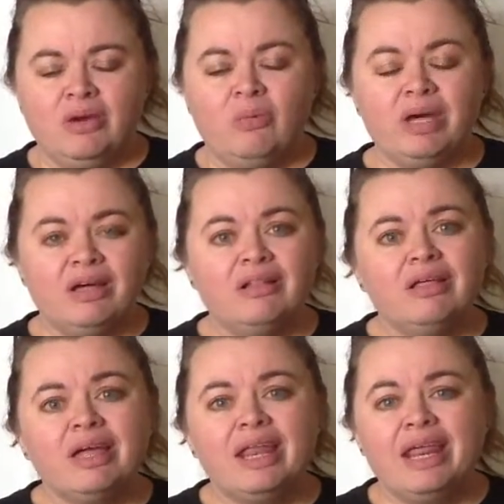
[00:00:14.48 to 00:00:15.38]

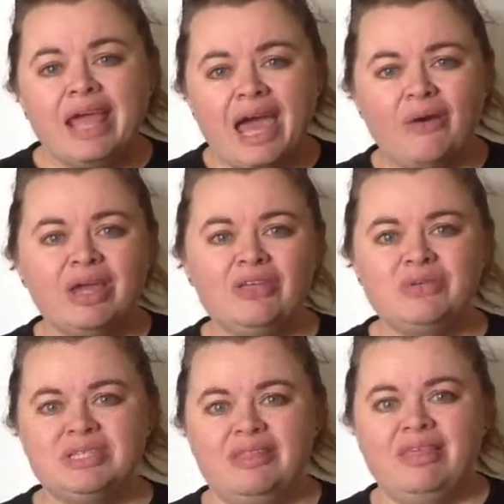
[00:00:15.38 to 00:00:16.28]
Well, how can
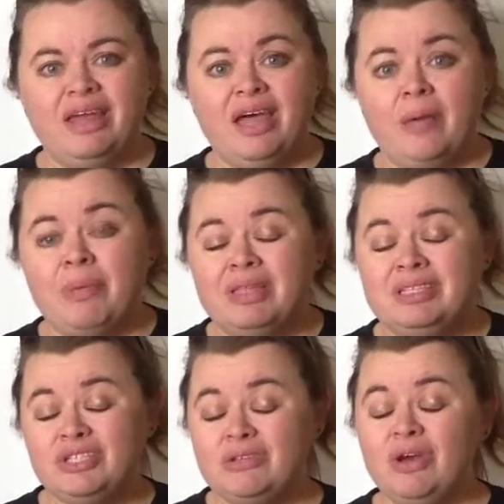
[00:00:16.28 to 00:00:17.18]
you set that up?
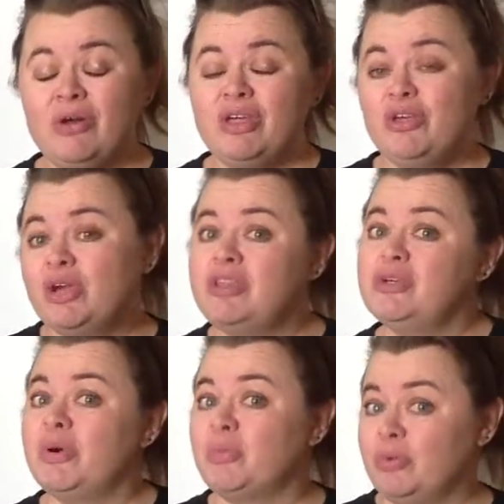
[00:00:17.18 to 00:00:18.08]
Did you know that you can
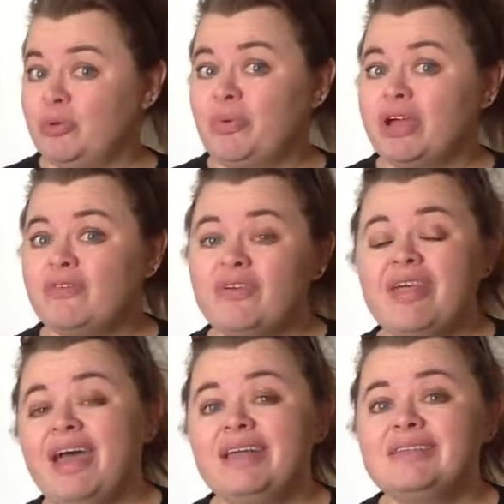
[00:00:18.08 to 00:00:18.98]
do a rubric for
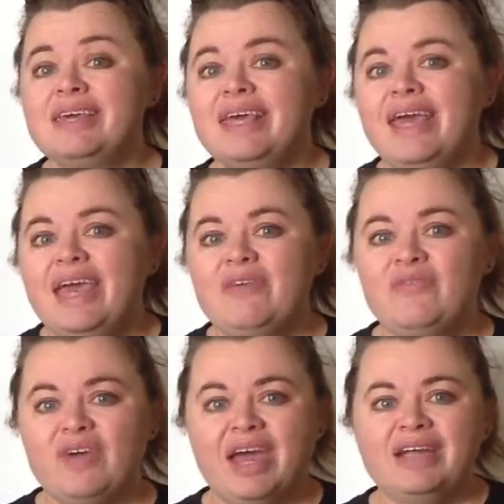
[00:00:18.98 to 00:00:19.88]
that?
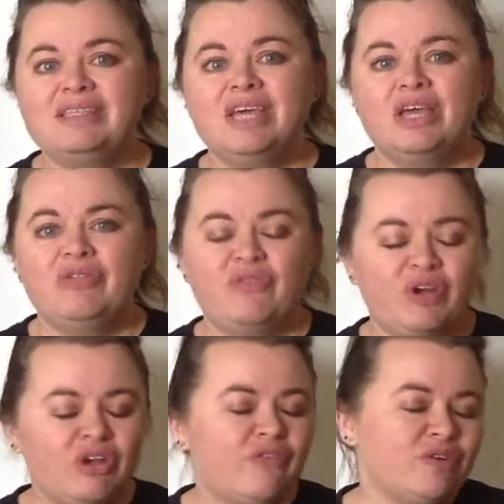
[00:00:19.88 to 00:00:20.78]
In fact, the
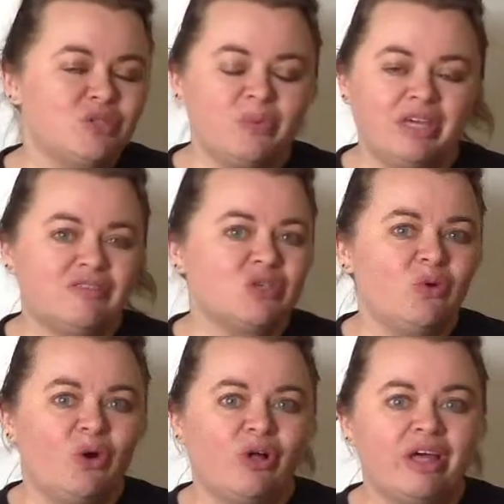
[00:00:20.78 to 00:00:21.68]
very first week of
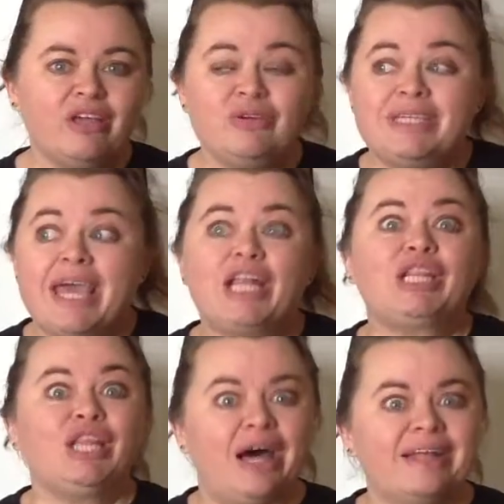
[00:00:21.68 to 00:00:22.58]
school, you take
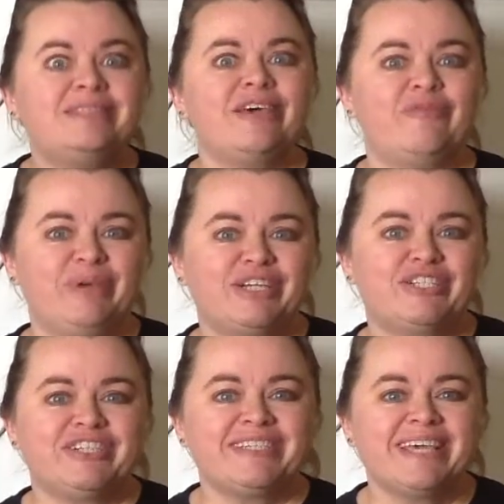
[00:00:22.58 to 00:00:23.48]
lots of
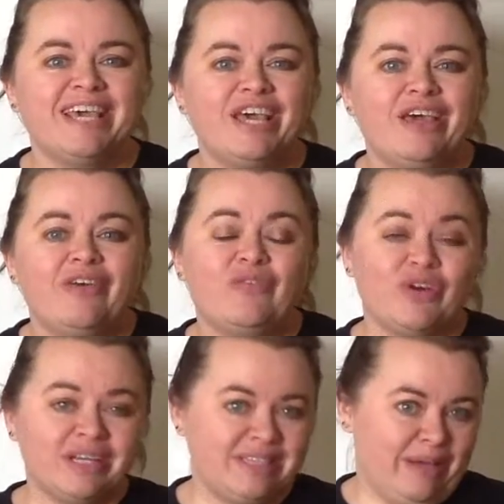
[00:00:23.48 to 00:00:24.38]
pictures.
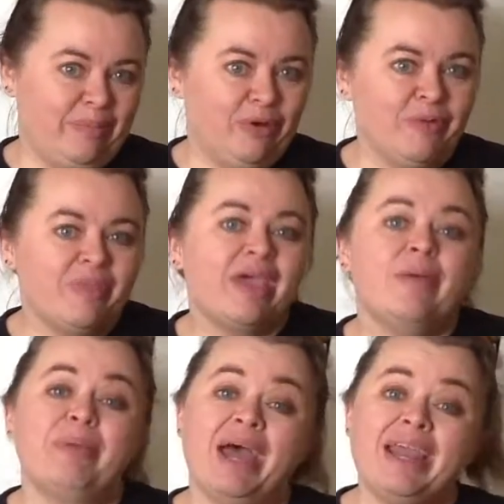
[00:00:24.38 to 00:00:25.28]
For example,
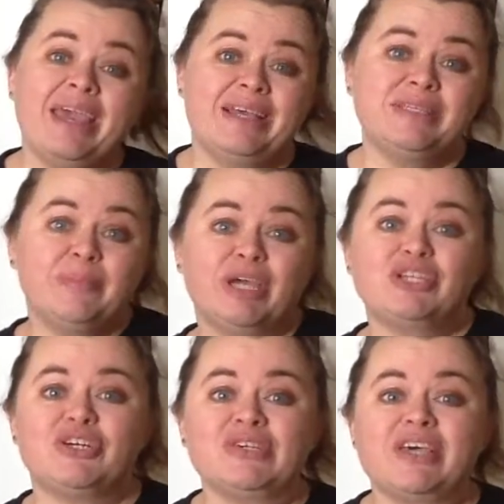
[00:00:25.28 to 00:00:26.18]
Patty has some
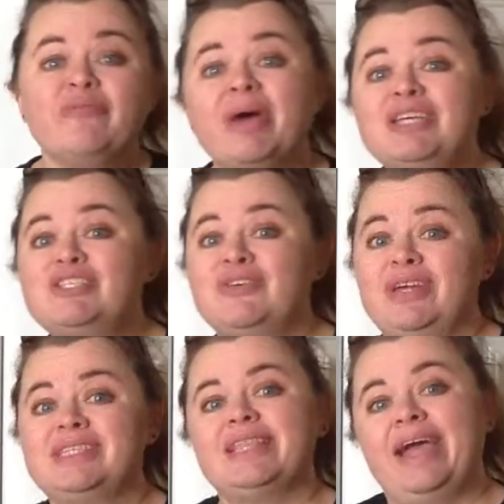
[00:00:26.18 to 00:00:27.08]
pictures of my
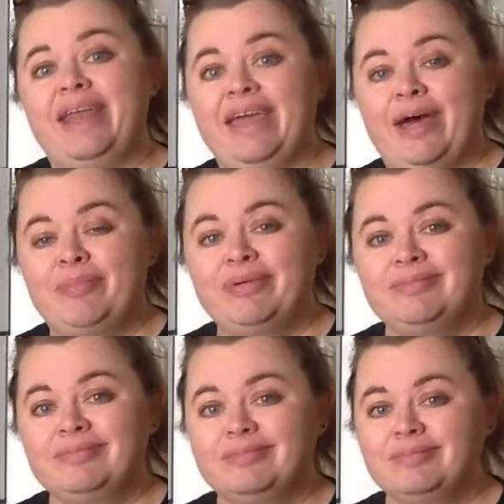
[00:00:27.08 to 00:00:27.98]
students lining up.
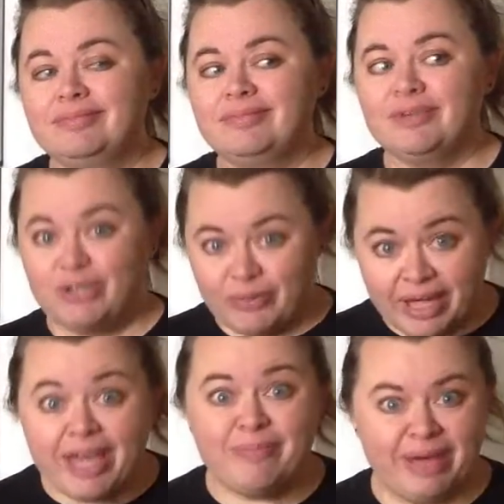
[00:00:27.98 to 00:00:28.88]
Go
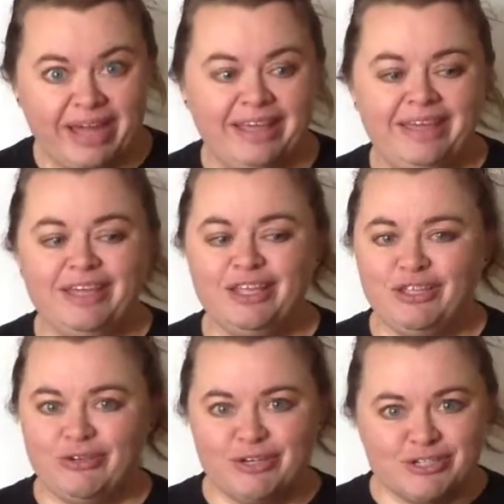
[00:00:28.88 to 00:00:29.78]
ahead, Patty.
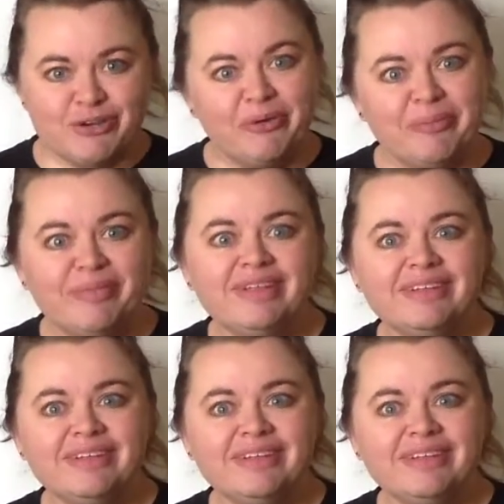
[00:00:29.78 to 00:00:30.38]
You can show them.